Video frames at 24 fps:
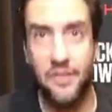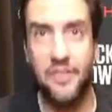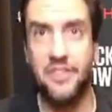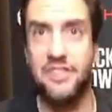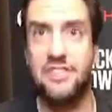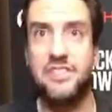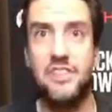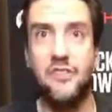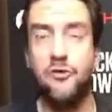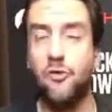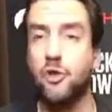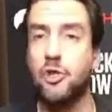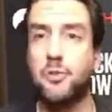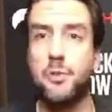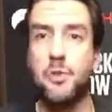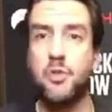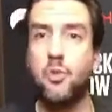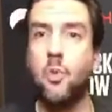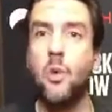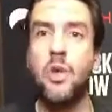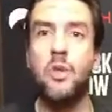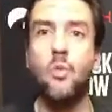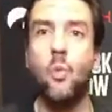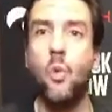The difference
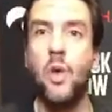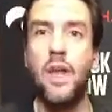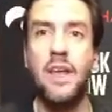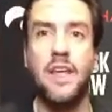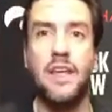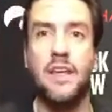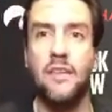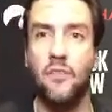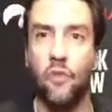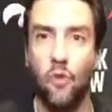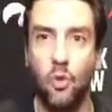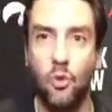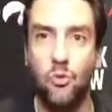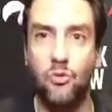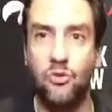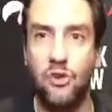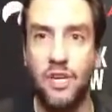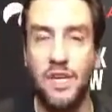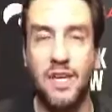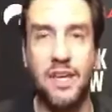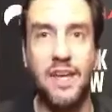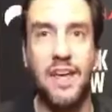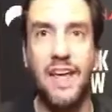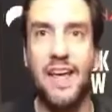between winning and
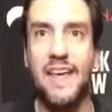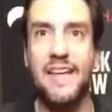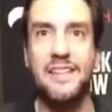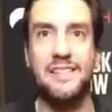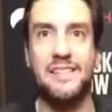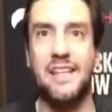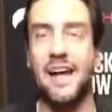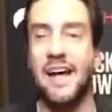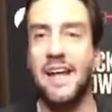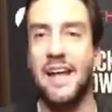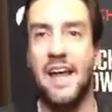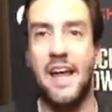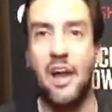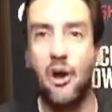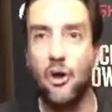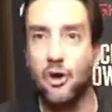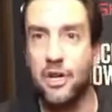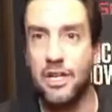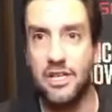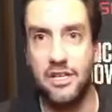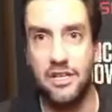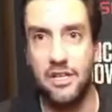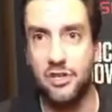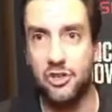losing is not
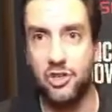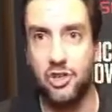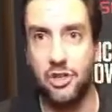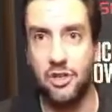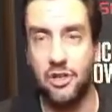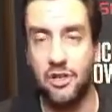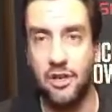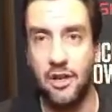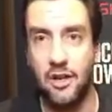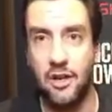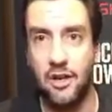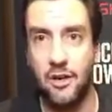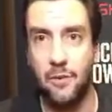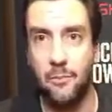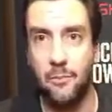air conditioned,